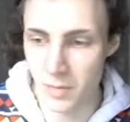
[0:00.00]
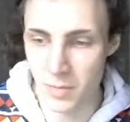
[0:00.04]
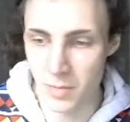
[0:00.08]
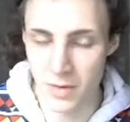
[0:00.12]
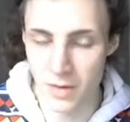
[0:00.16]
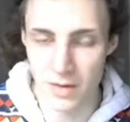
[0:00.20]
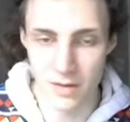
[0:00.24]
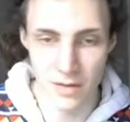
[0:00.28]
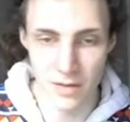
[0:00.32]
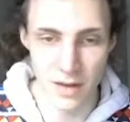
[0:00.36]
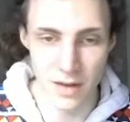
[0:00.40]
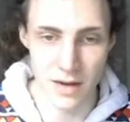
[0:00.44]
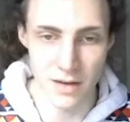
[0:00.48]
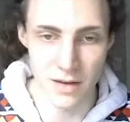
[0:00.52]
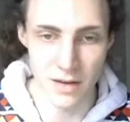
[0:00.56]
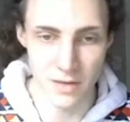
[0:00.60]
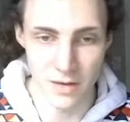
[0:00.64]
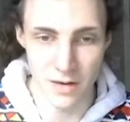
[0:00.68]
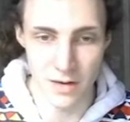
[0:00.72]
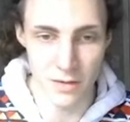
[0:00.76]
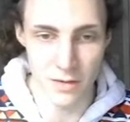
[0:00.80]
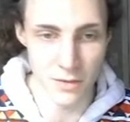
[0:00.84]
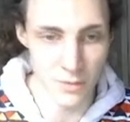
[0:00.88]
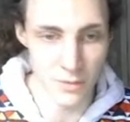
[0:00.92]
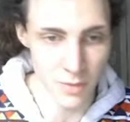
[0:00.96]
But like I
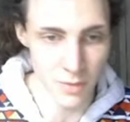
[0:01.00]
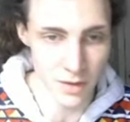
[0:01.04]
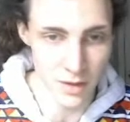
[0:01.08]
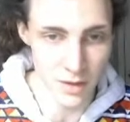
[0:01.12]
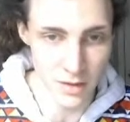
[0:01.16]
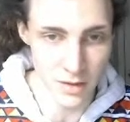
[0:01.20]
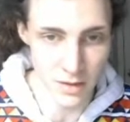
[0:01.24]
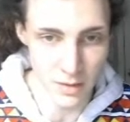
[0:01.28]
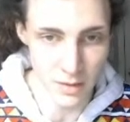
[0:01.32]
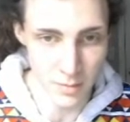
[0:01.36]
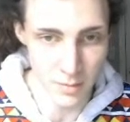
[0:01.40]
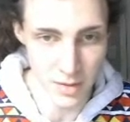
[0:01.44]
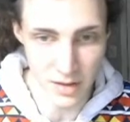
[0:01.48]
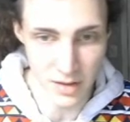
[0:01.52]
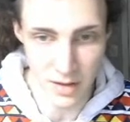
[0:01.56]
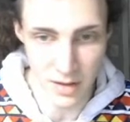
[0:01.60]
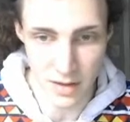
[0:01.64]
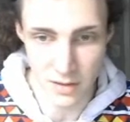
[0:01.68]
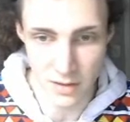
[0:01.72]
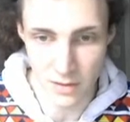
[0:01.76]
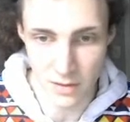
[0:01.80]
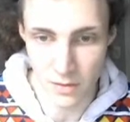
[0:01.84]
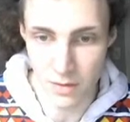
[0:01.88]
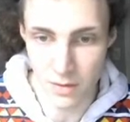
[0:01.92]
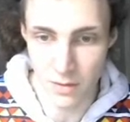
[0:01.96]
said, I was running a little bit
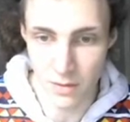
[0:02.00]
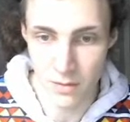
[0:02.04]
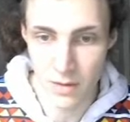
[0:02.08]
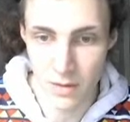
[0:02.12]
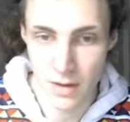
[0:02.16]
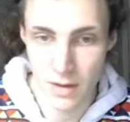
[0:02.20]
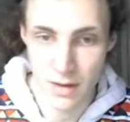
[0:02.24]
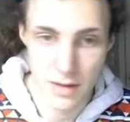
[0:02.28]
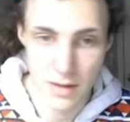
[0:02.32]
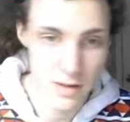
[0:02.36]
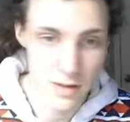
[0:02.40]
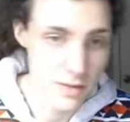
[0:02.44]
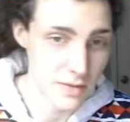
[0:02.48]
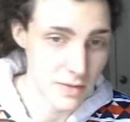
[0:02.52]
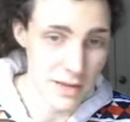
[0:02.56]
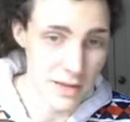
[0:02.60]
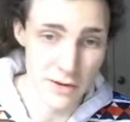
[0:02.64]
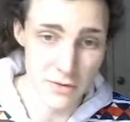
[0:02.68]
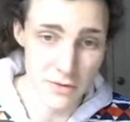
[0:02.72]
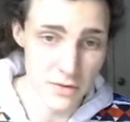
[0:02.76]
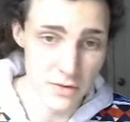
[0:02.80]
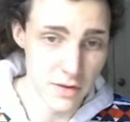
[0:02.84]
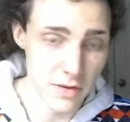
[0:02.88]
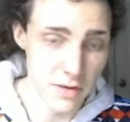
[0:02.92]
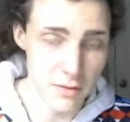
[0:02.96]
late. So that
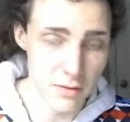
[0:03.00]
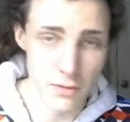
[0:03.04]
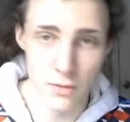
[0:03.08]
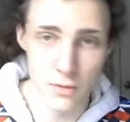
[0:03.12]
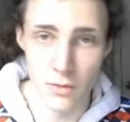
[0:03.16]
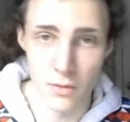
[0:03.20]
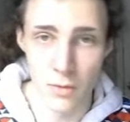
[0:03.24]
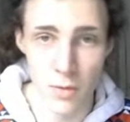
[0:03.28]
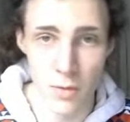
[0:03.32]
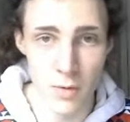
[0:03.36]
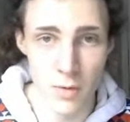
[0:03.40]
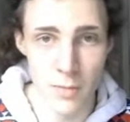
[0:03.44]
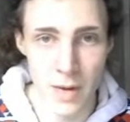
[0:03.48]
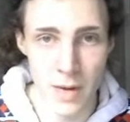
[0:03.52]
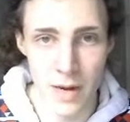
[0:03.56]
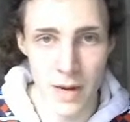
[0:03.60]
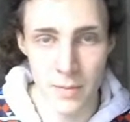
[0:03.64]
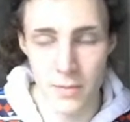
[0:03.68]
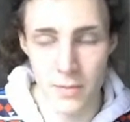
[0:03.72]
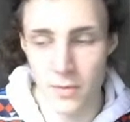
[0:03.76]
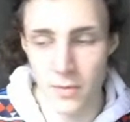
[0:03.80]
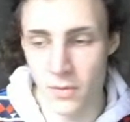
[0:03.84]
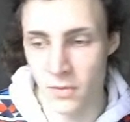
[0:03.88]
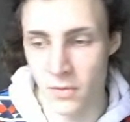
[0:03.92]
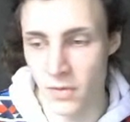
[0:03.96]
was it. It was the roadmap.
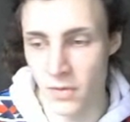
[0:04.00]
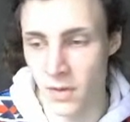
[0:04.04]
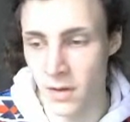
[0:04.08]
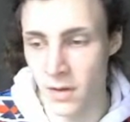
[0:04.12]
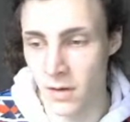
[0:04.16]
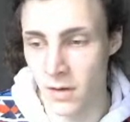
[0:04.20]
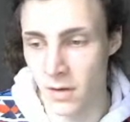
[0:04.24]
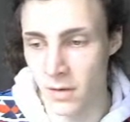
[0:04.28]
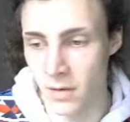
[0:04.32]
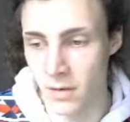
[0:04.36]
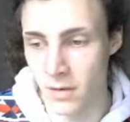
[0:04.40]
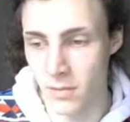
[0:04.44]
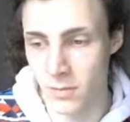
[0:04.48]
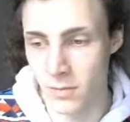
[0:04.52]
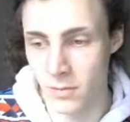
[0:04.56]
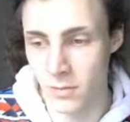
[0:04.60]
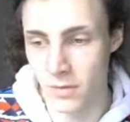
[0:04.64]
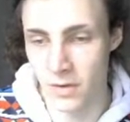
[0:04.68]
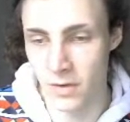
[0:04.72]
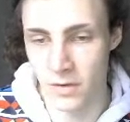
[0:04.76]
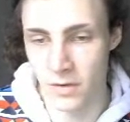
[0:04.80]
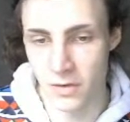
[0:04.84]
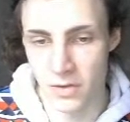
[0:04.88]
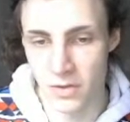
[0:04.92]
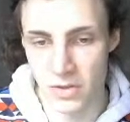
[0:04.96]
It was the
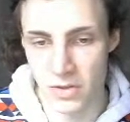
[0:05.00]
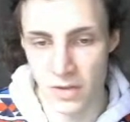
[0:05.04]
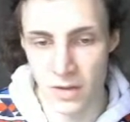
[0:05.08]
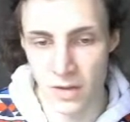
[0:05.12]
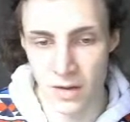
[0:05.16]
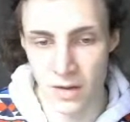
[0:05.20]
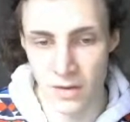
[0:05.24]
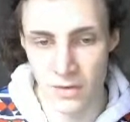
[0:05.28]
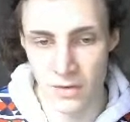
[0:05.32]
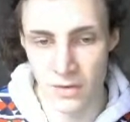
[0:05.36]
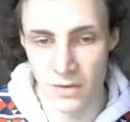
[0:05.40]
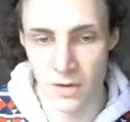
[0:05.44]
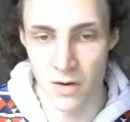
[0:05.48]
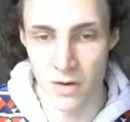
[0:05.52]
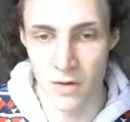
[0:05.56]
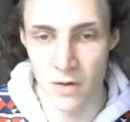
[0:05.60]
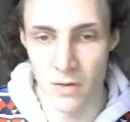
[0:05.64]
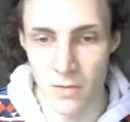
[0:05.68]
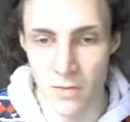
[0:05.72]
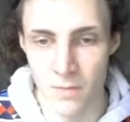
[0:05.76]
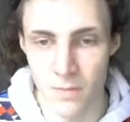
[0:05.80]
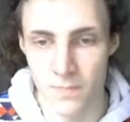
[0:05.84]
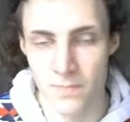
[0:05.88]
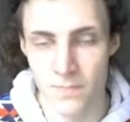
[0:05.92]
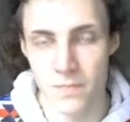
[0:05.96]
research thing.
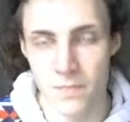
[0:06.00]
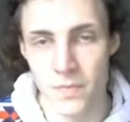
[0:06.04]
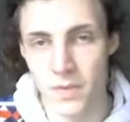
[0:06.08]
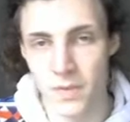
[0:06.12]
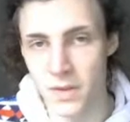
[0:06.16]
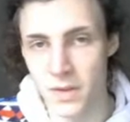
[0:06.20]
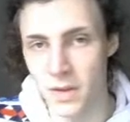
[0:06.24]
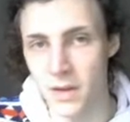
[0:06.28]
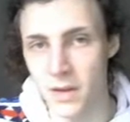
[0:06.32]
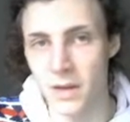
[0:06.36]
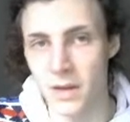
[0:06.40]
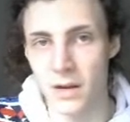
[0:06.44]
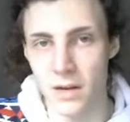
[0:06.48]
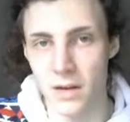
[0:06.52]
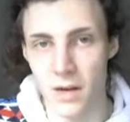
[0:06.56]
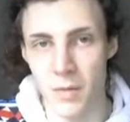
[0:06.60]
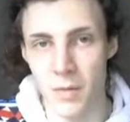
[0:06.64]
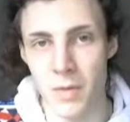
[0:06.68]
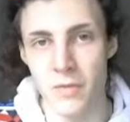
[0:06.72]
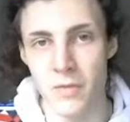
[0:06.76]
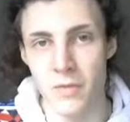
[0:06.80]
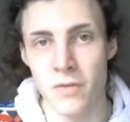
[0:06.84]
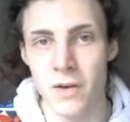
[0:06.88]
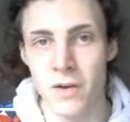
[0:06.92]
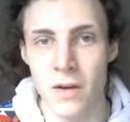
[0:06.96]
So the
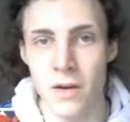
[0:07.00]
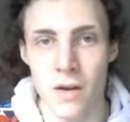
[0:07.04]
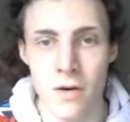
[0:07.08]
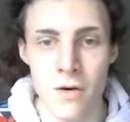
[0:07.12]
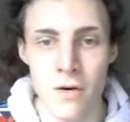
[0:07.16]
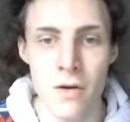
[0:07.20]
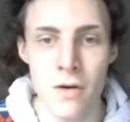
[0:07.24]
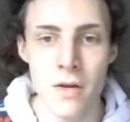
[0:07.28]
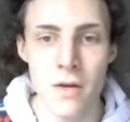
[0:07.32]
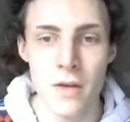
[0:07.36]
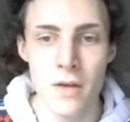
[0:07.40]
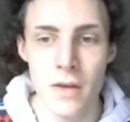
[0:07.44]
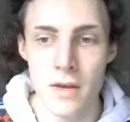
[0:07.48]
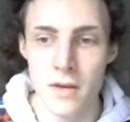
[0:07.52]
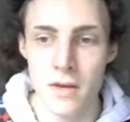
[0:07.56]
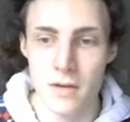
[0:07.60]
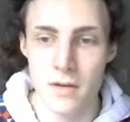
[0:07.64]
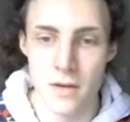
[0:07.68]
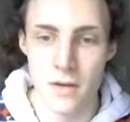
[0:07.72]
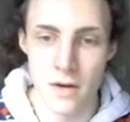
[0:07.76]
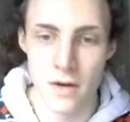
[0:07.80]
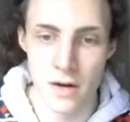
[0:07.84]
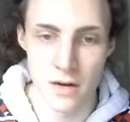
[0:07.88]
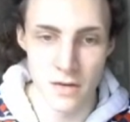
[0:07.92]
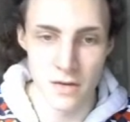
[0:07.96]
coming video,
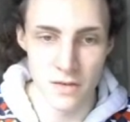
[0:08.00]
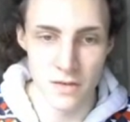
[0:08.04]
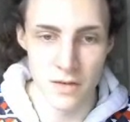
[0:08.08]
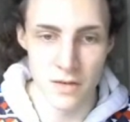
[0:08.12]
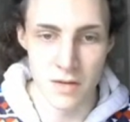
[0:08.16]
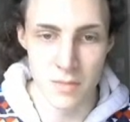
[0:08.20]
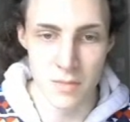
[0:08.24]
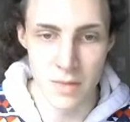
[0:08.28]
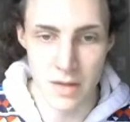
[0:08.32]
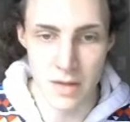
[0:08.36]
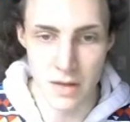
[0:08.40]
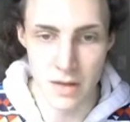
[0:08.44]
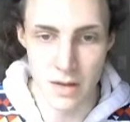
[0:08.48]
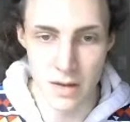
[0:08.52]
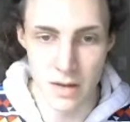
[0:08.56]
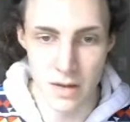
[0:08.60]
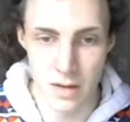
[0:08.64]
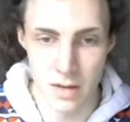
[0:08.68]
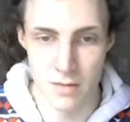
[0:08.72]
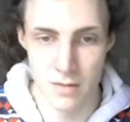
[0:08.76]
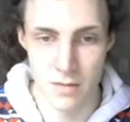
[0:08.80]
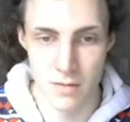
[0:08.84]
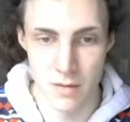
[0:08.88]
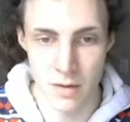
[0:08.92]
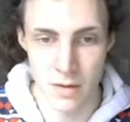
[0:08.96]
you're going to see me
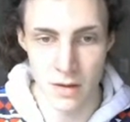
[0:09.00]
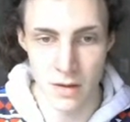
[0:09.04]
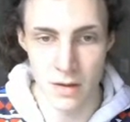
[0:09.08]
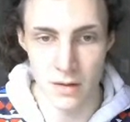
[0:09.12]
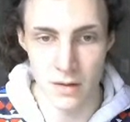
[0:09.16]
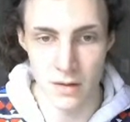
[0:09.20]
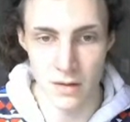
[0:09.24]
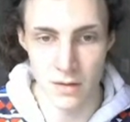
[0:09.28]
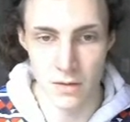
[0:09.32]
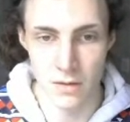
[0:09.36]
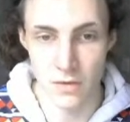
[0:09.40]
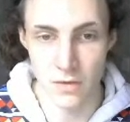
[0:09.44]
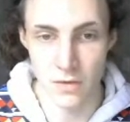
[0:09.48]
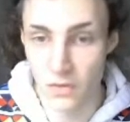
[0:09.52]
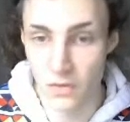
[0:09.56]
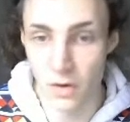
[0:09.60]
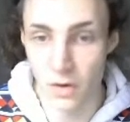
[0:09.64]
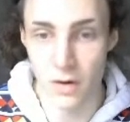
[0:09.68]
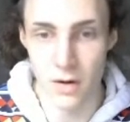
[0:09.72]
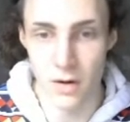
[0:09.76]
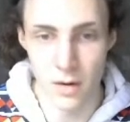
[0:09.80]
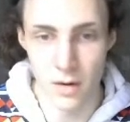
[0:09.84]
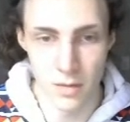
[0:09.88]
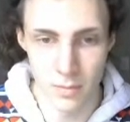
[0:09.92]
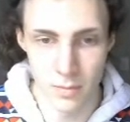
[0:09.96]

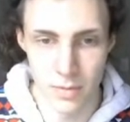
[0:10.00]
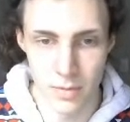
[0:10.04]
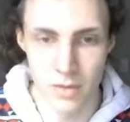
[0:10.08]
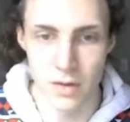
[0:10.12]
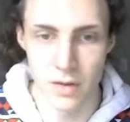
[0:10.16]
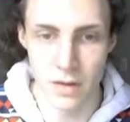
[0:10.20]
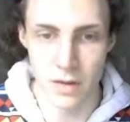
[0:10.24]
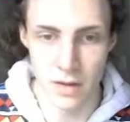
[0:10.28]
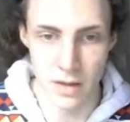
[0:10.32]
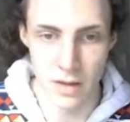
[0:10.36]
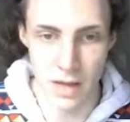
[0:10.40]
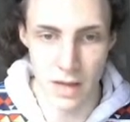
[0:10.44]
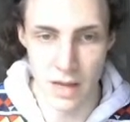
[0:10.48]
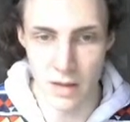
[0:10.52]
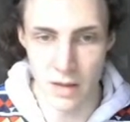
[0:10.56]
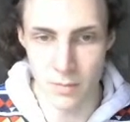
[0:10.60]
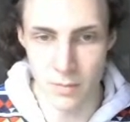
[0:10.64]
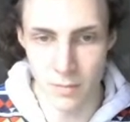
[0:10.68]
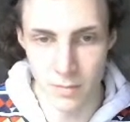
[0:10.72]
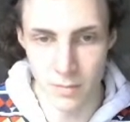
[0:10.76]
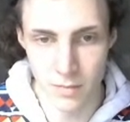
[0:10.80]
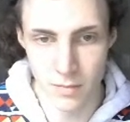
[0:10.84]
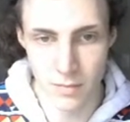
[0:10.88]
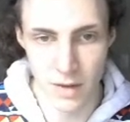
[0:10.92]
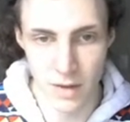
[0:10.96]
start building the
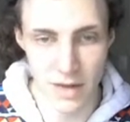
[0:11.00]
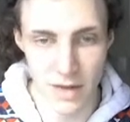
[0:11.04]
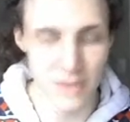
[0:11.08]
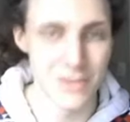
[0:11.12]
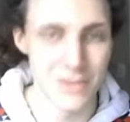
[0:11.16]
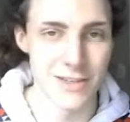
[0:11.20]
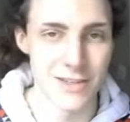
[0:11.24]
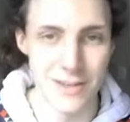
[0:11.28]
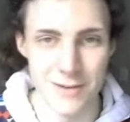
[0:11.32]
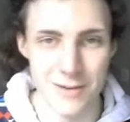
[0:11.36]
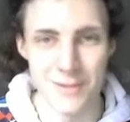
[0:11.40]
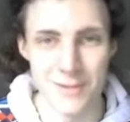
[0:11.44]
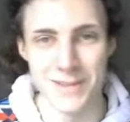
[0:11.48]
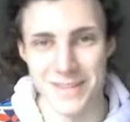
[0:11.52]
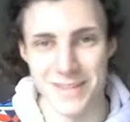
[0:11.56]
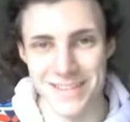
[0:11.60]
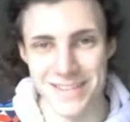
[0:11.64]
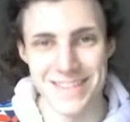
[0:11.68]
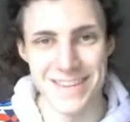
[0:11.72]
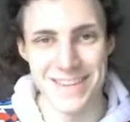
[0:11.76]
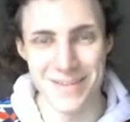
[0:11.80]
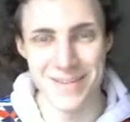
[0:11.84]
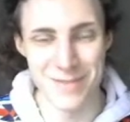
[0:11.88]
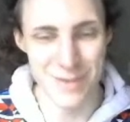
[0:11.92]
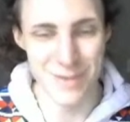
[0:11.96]
game, actually, which is
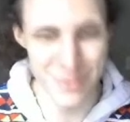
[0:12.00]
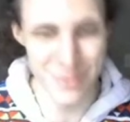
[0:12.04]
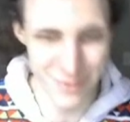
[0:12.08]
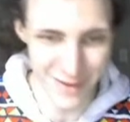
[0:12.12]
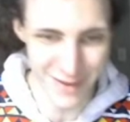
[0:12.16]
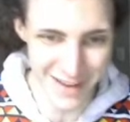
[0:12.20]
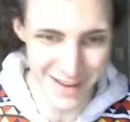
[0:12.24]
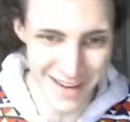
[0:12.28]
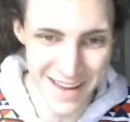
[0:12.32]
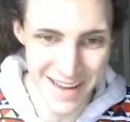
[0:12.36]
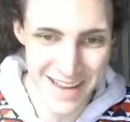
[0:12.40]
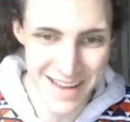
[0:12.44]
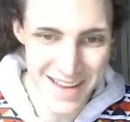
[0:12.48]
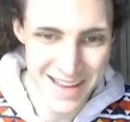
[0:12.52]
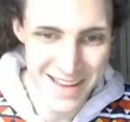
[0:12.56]
going to be fun.